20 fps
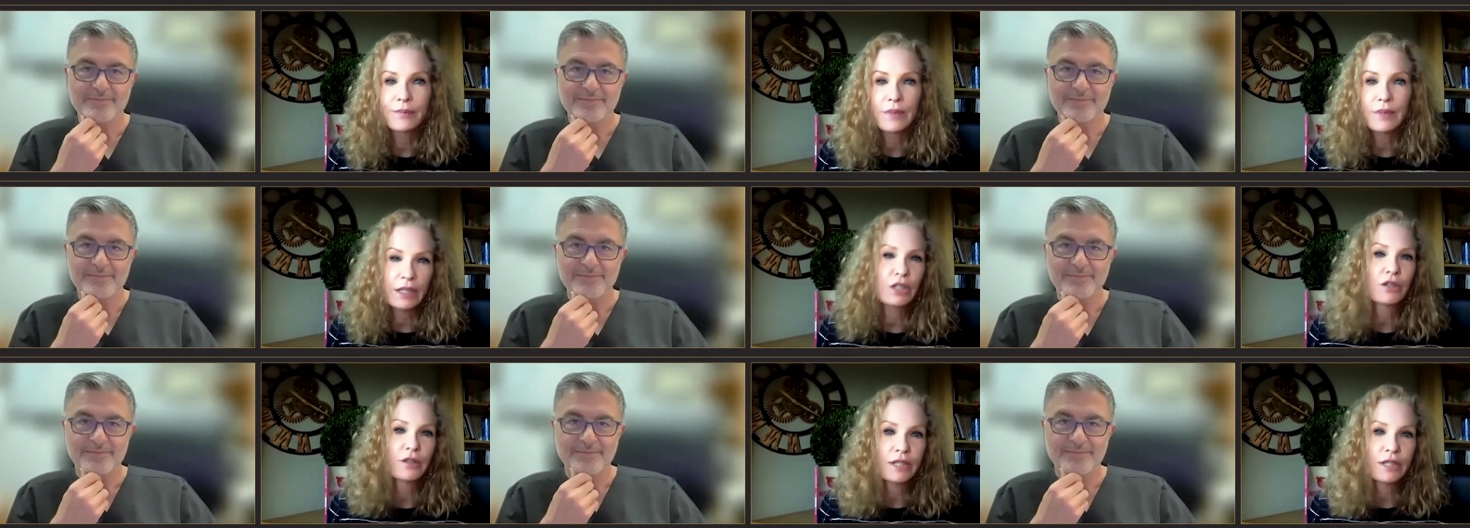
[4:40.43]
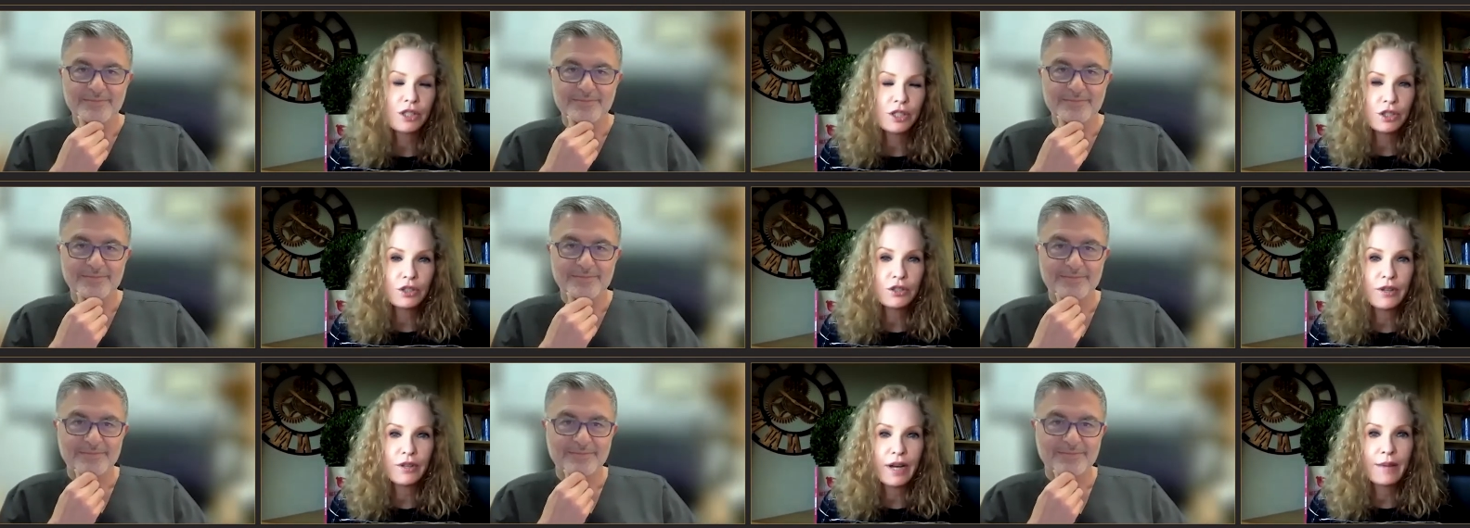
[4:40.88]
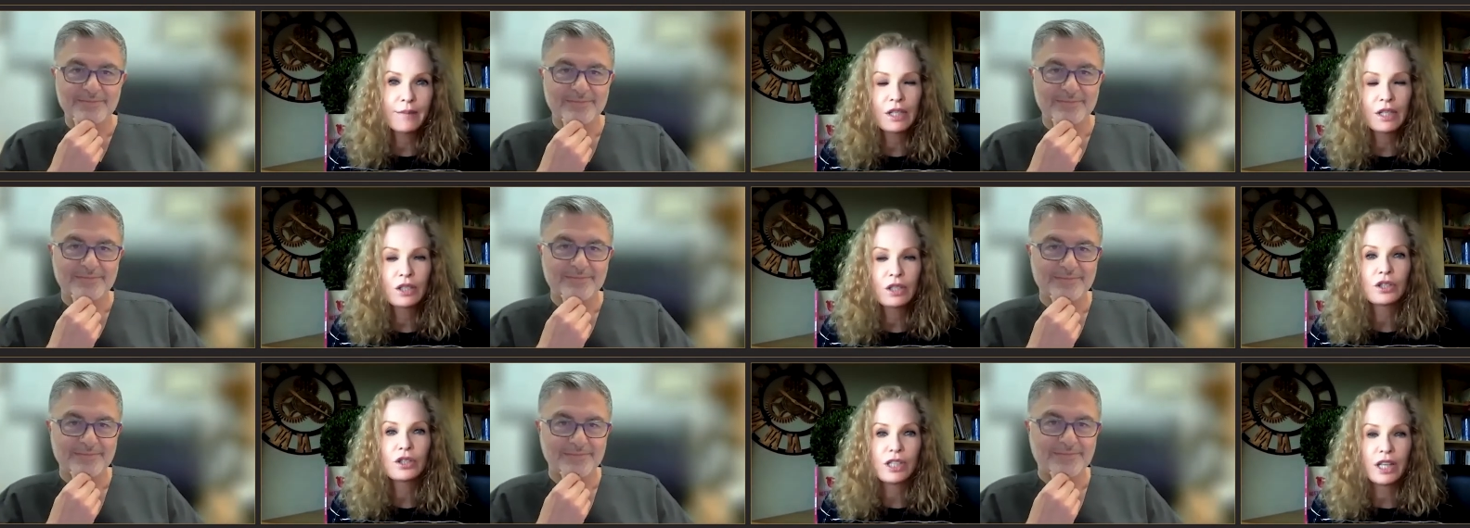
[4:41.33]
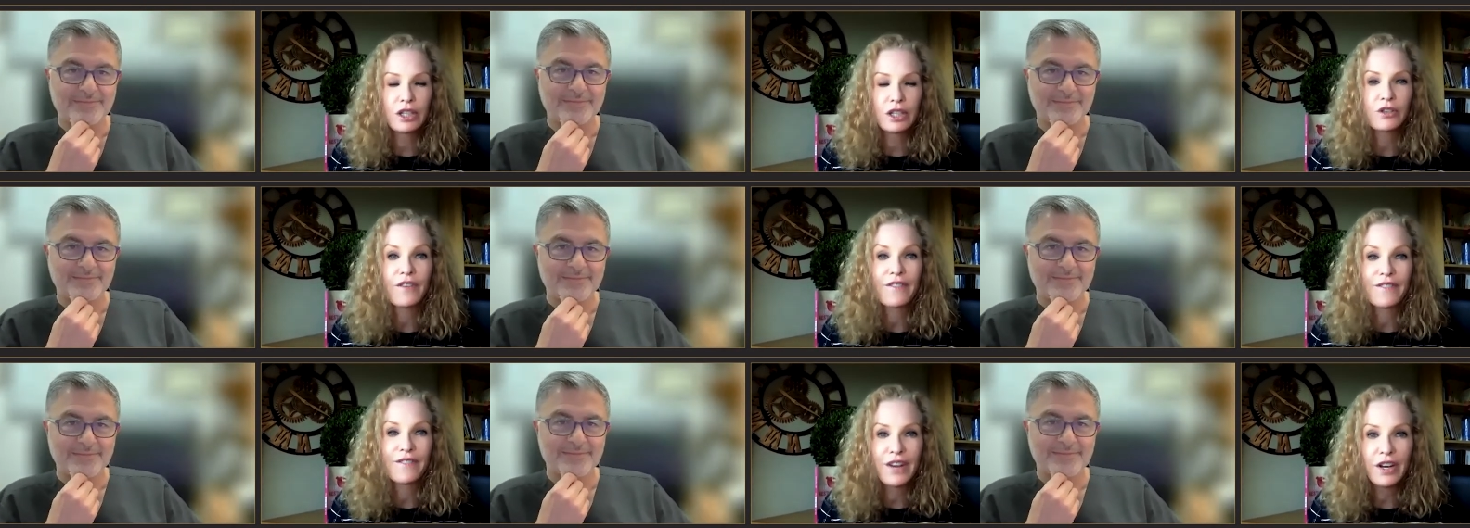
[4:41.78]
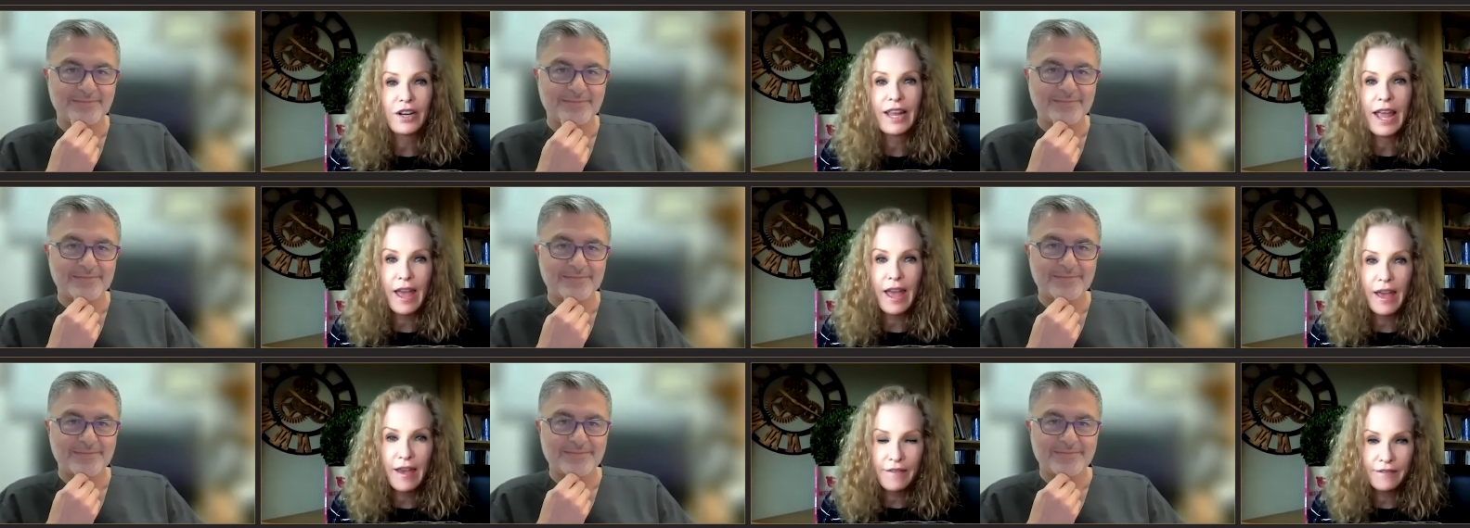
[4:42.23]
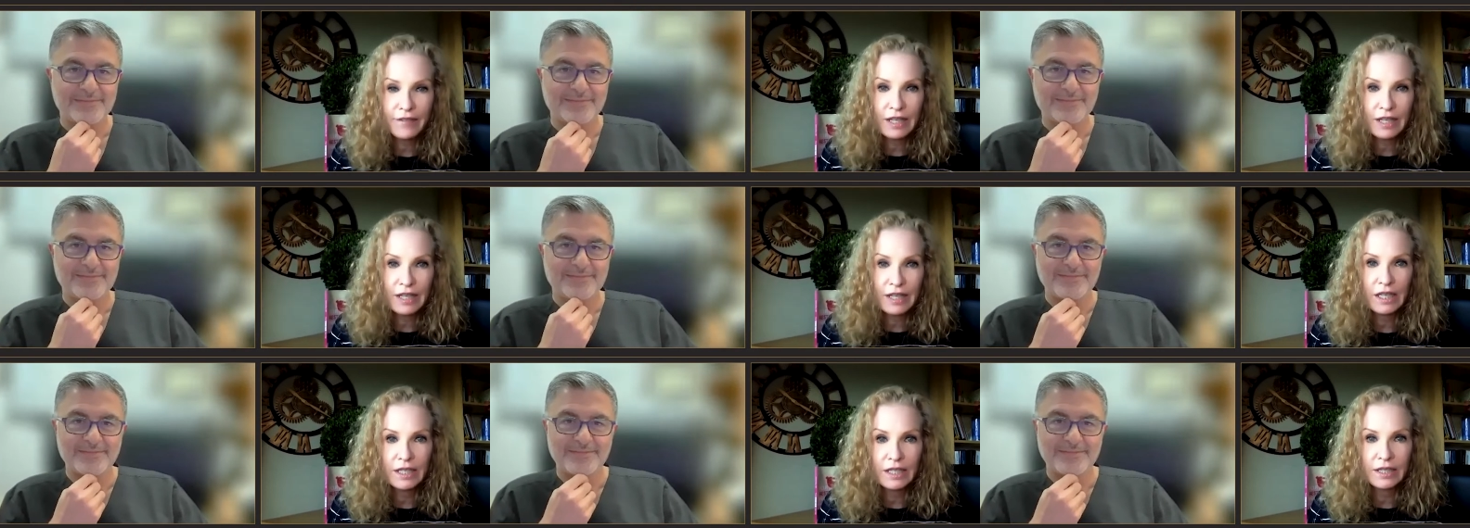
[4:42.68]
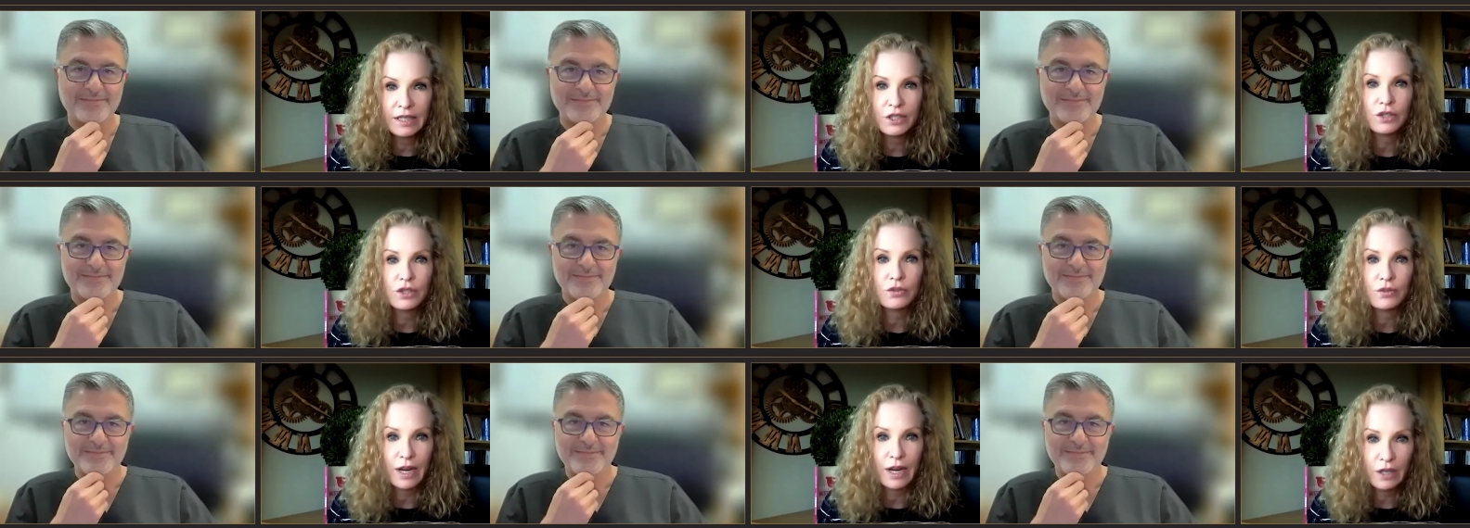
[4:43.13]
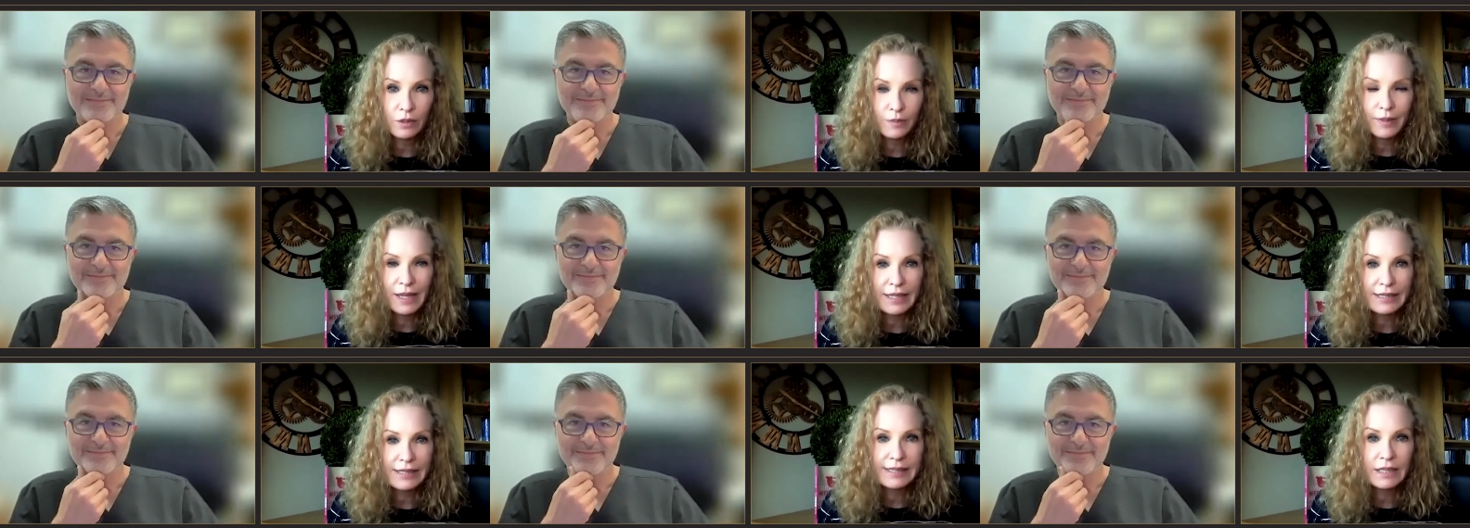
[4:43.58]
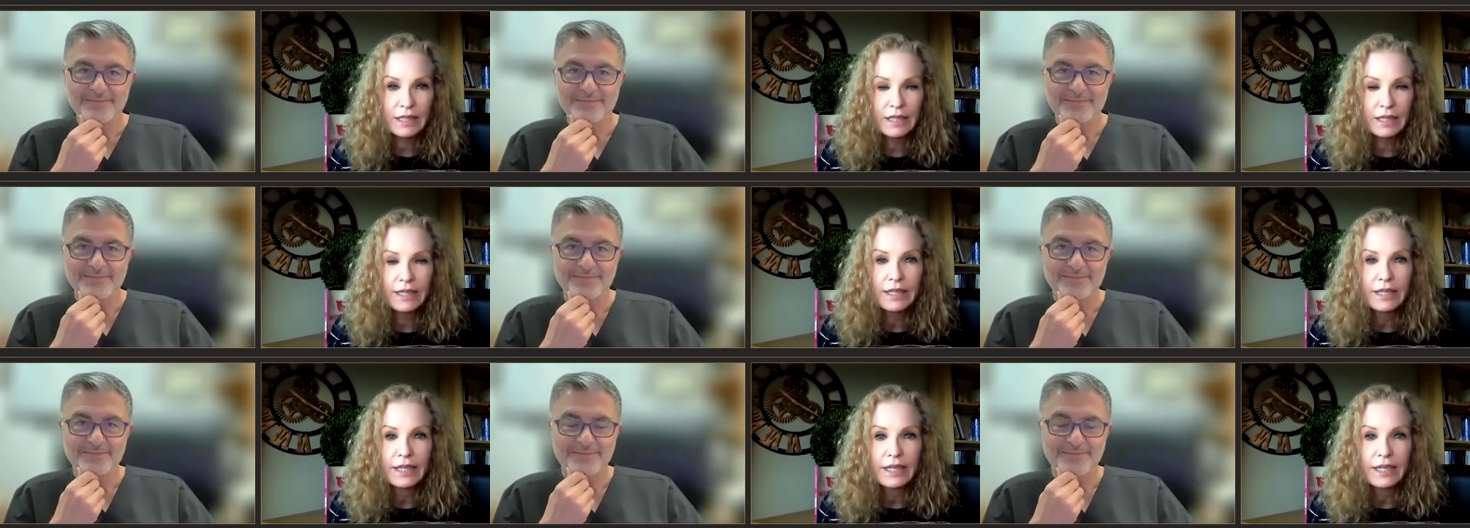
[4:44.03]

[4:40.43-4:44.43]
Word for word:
Speaker 1: like your Instagram, and it looks like you're very heavy into rhinoplasty.